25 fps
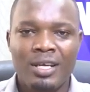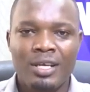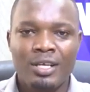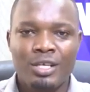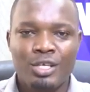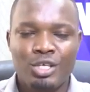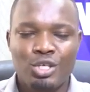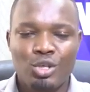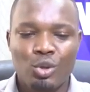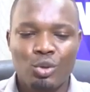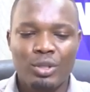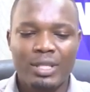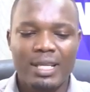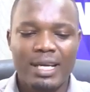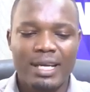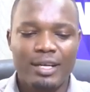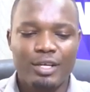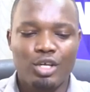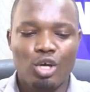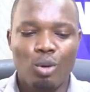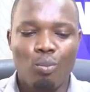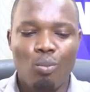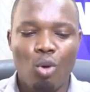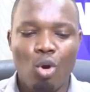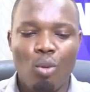So then,
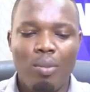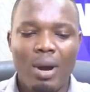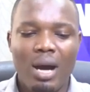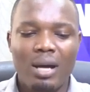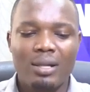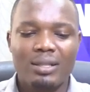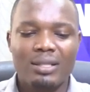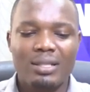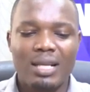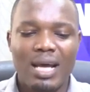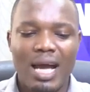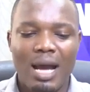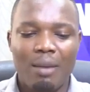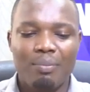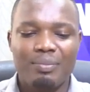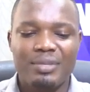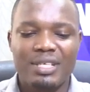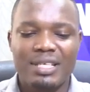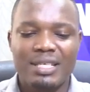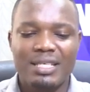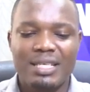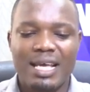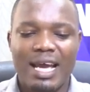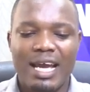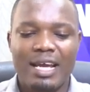your mobile app
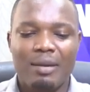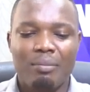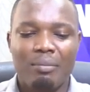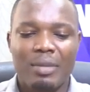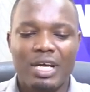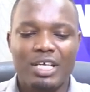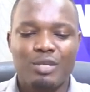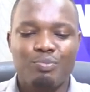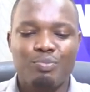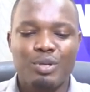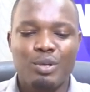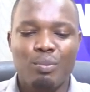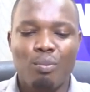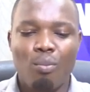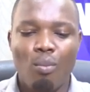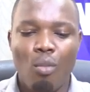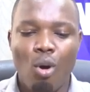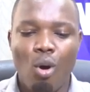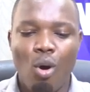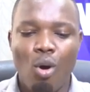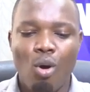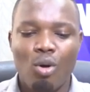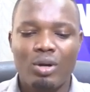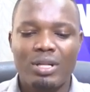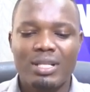design must be
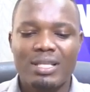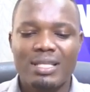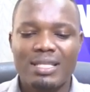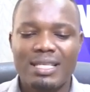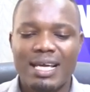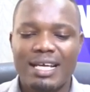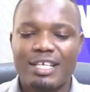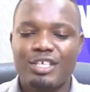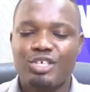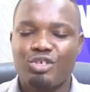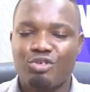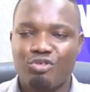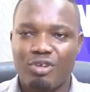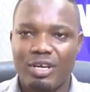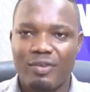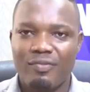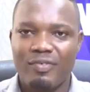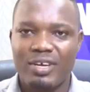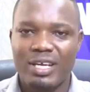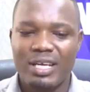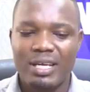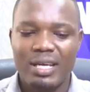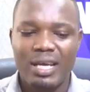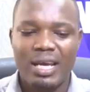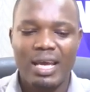more
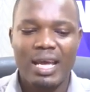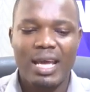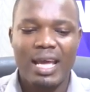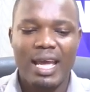touch-driven